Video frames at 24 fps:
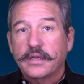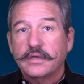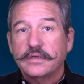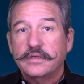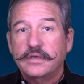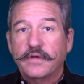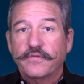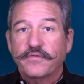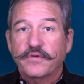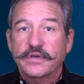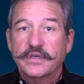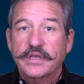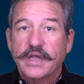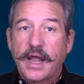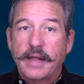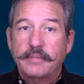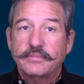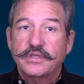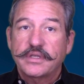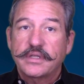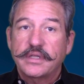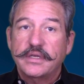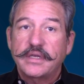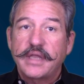Different times
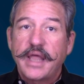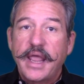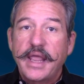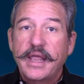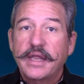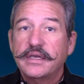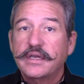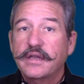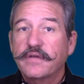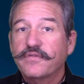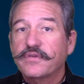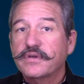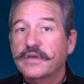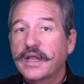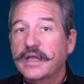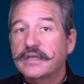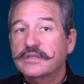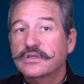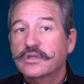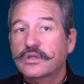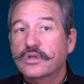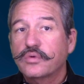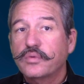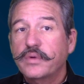of the day and different days
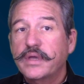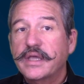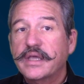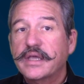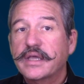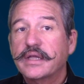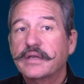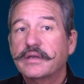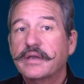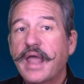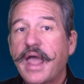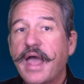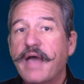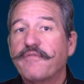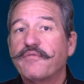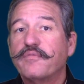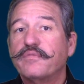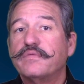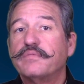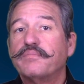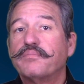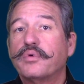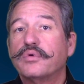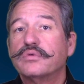of the week can have
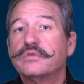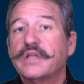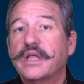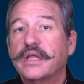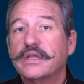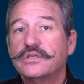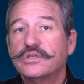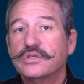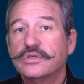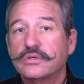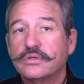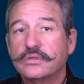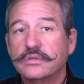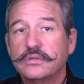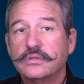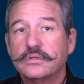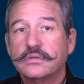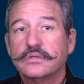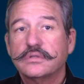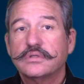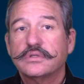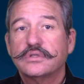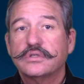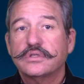potential
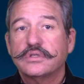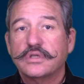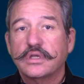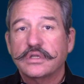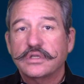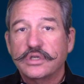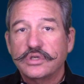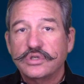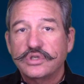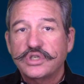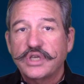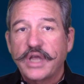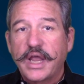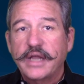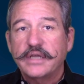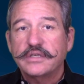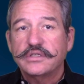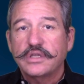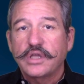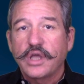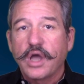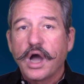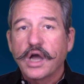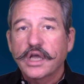to change
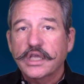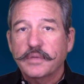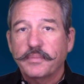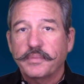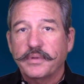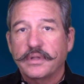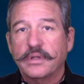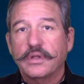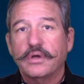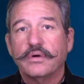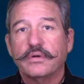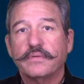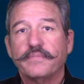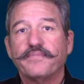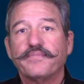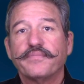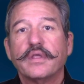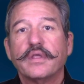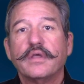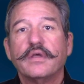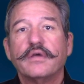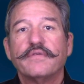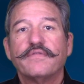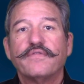the occupant load.
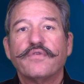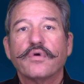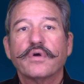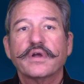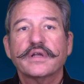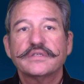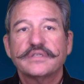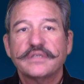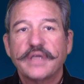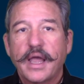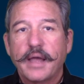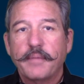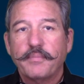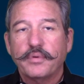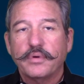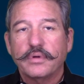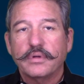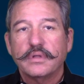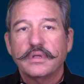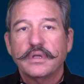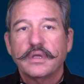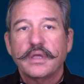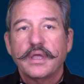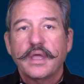For example,
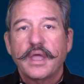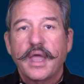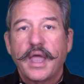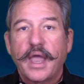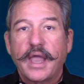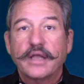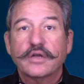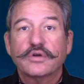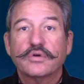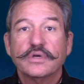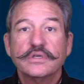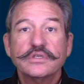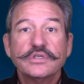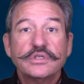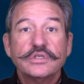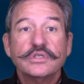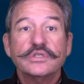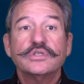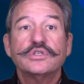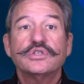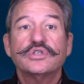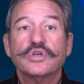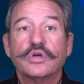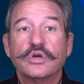a
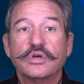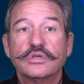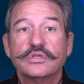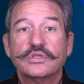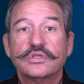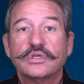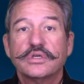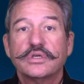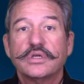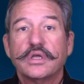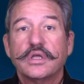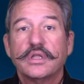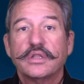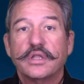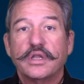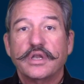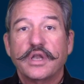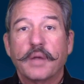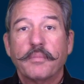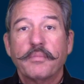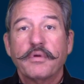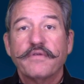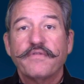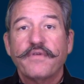Christian church, the
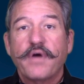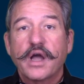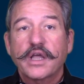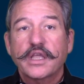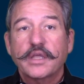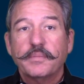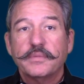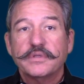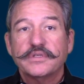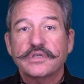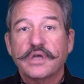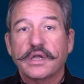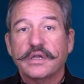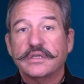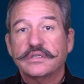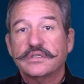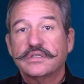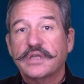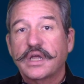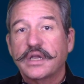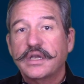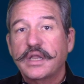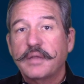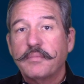number of occupants on a
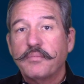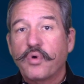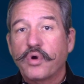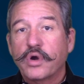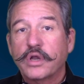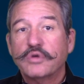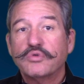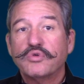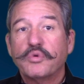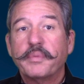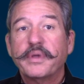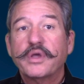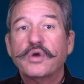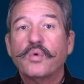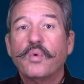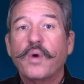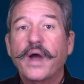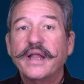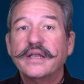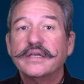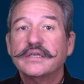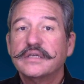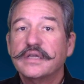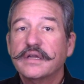Sunday morning will be
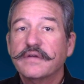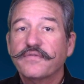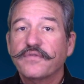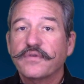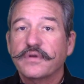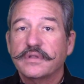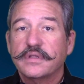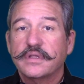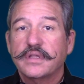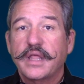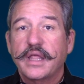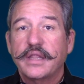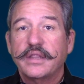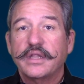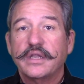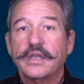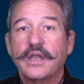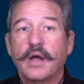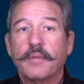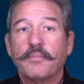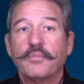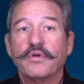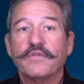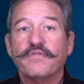quite different than the
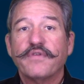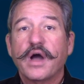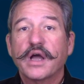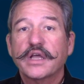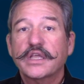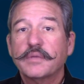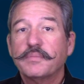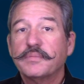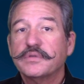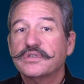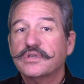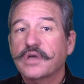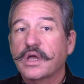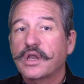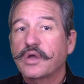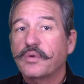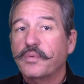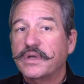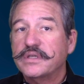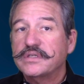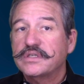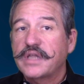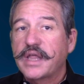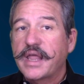number of occupants on a
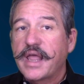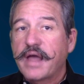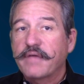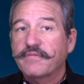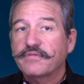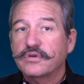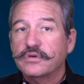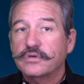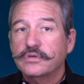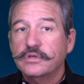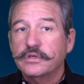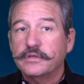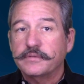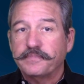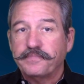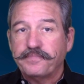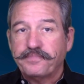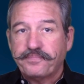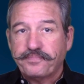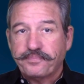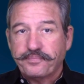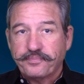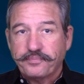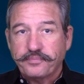Wednesday afternoon.
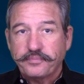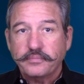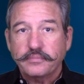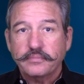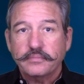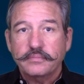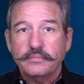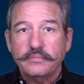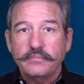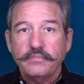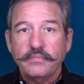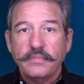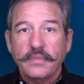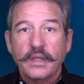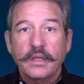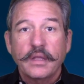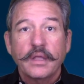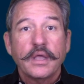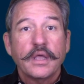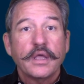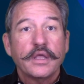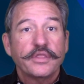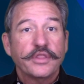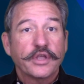
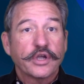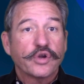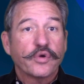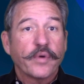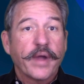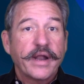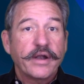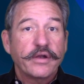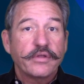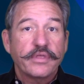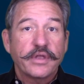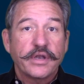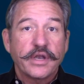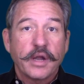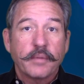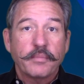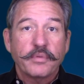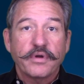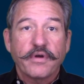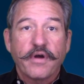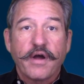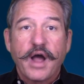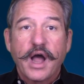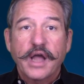The greater the number
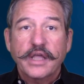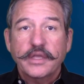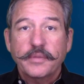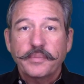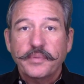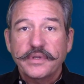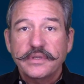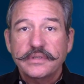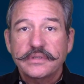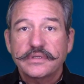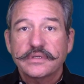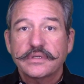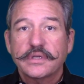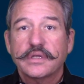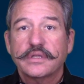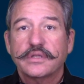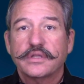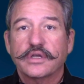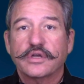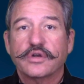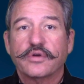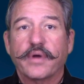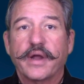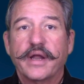of occupants,
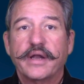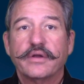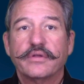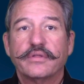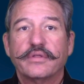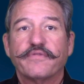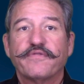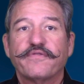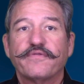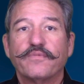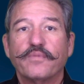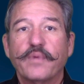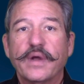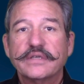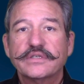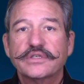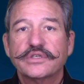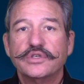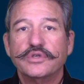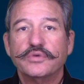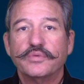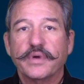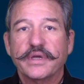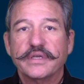the greater the
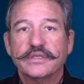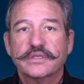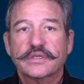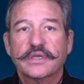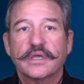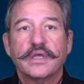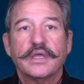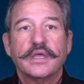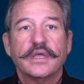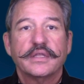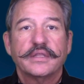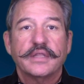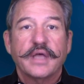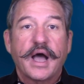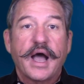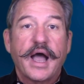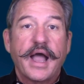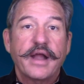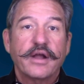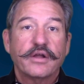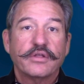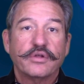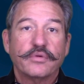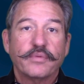rescue risk. The
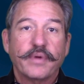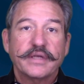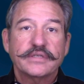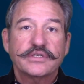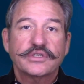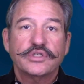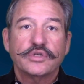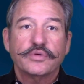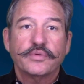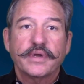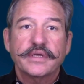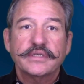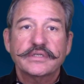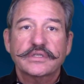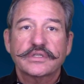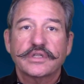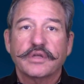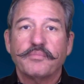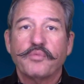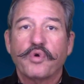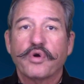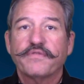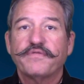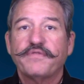higher the rescue risk, the
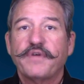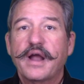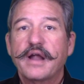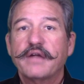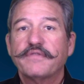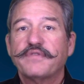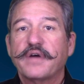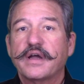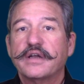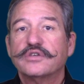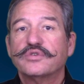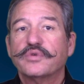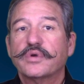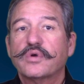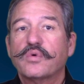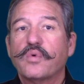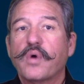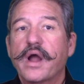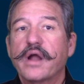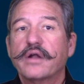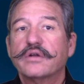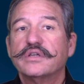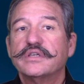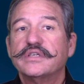more firefighters
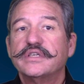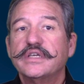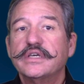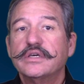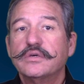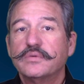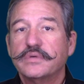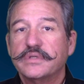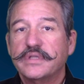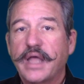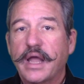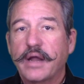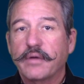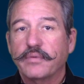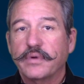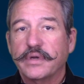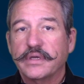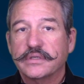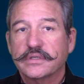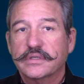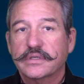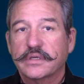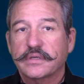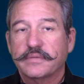required to deal with that
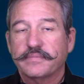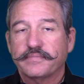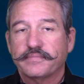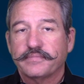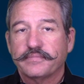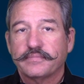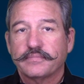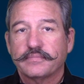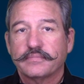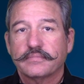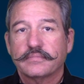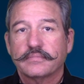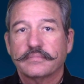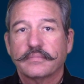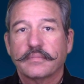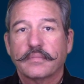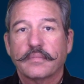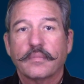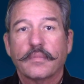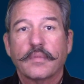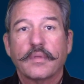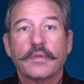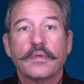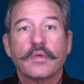risk.
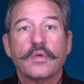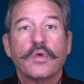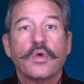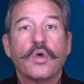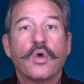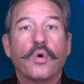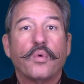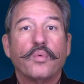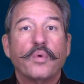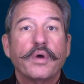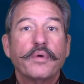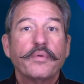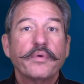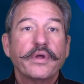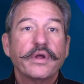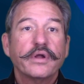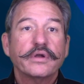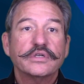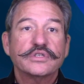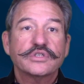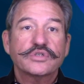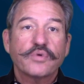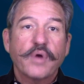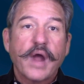When we are
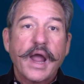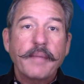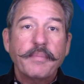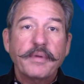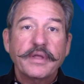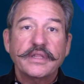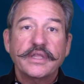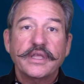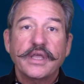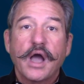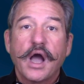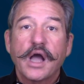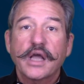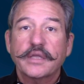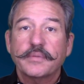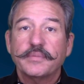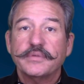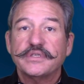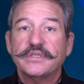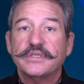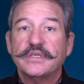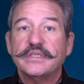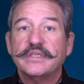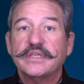describing the
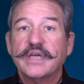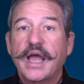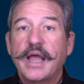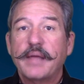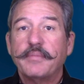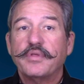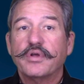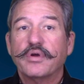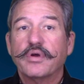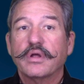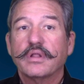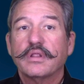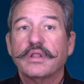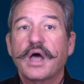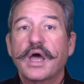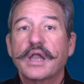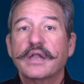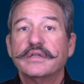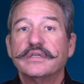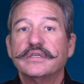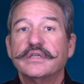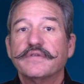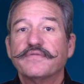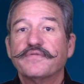occupancy type, there are a lot
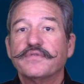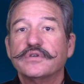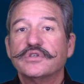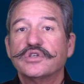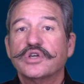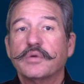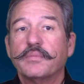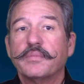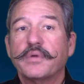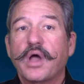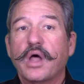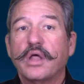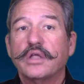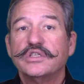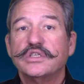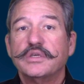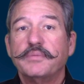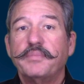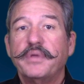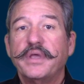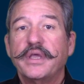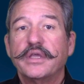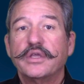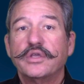of different terminology
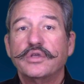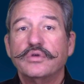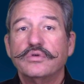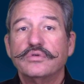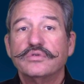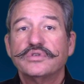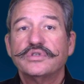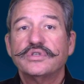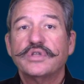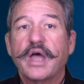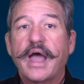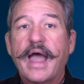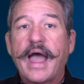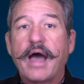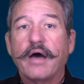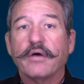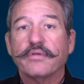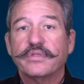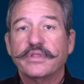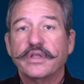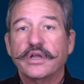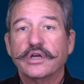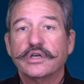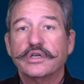being used
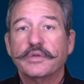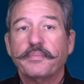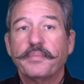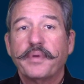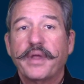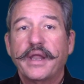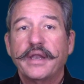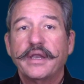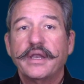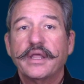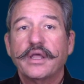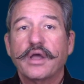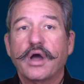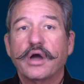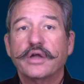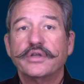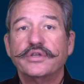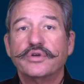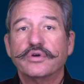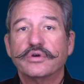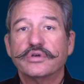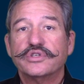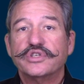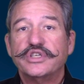out there depending on
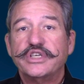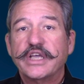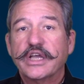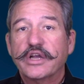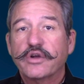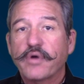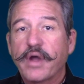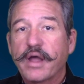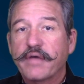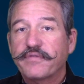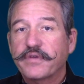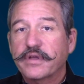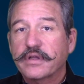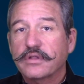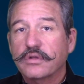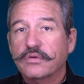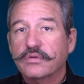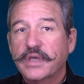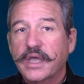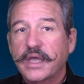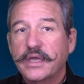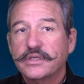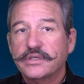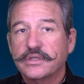your geographic
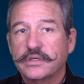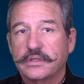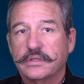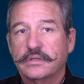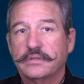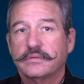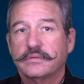location.